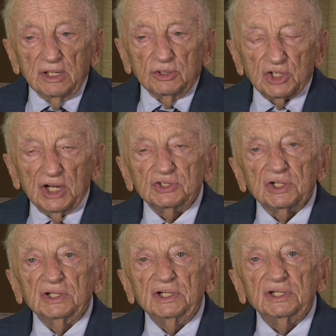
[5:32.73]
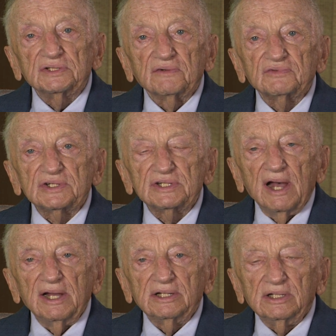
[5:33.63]
changing needs of
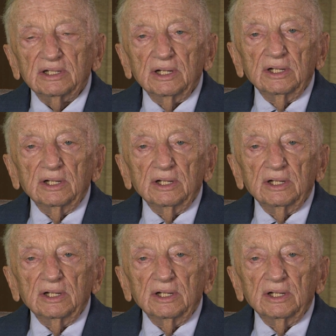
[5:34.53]
society.